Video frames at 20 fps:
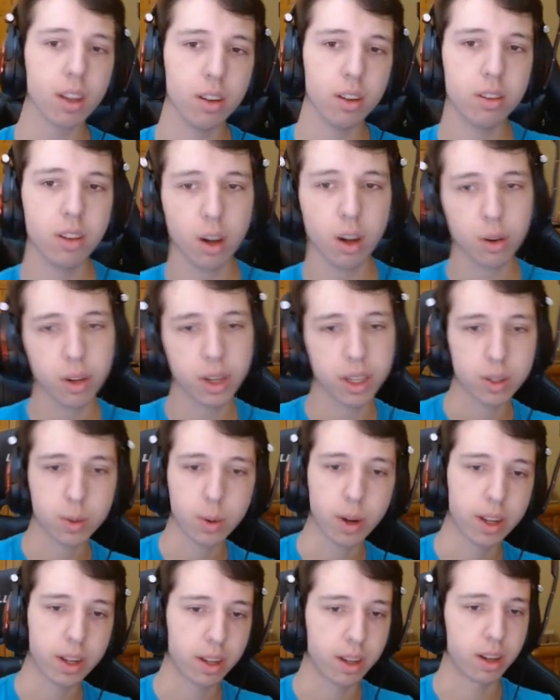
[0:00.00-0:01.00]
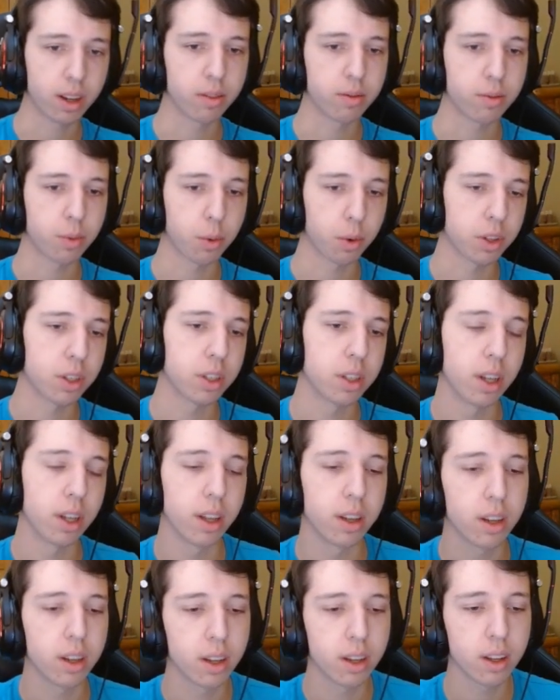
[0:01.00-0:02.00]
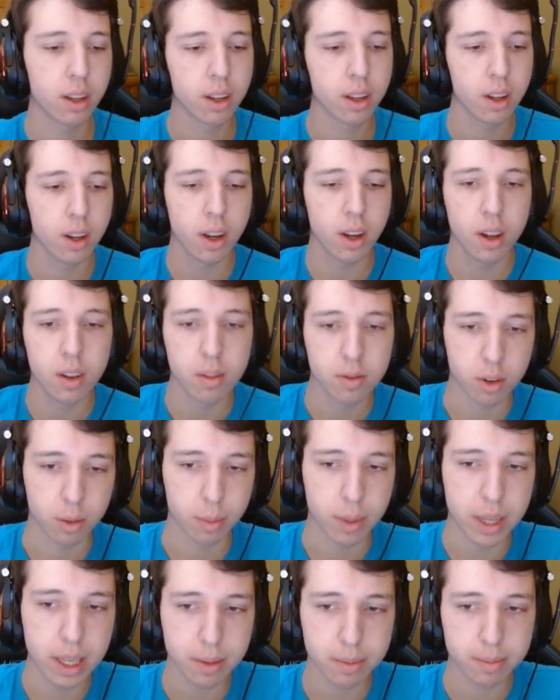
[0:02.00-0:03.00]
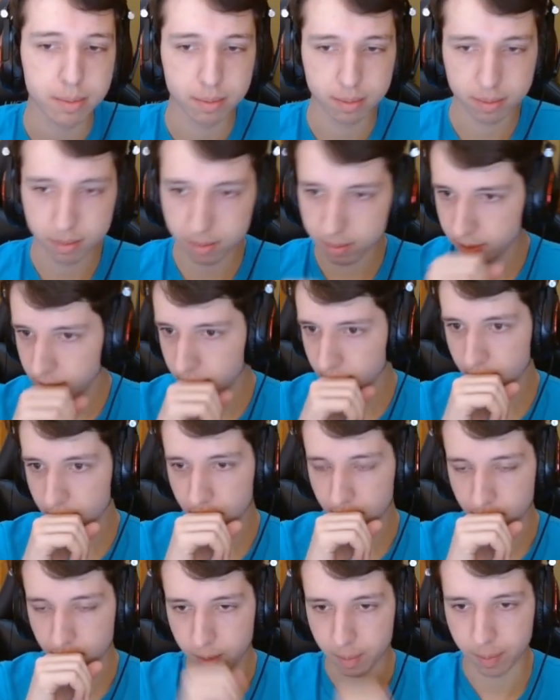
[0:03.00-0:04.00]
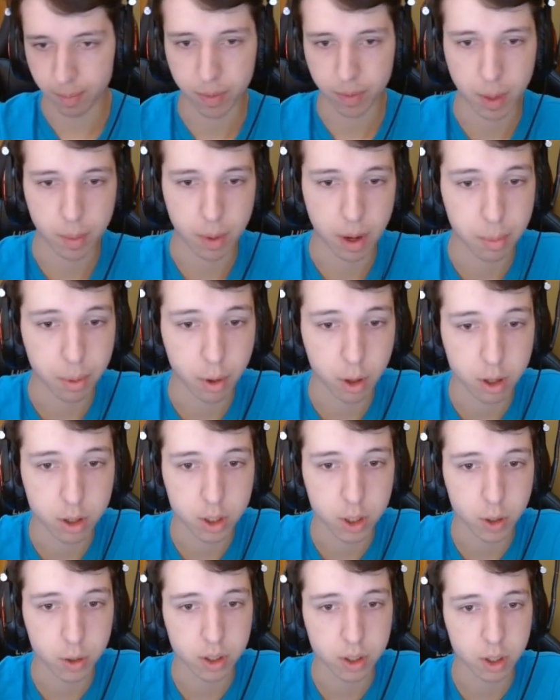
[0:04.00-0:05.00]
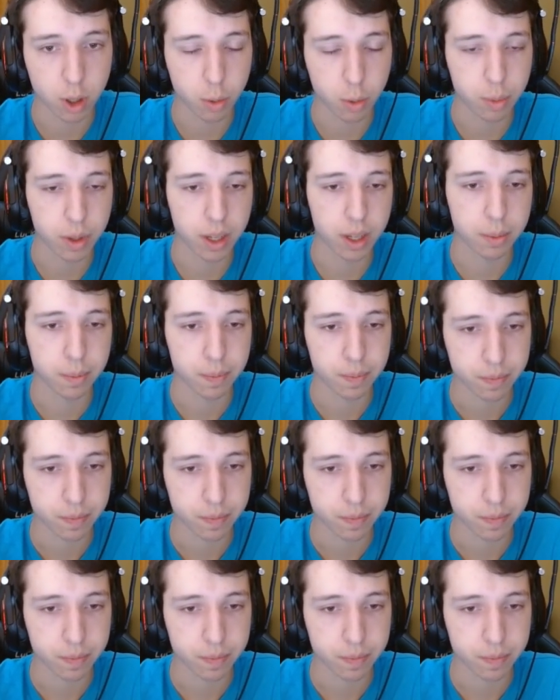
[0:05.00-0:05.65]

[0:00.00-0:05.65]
So it's quite unfortunate for me that my opponent chose this opening,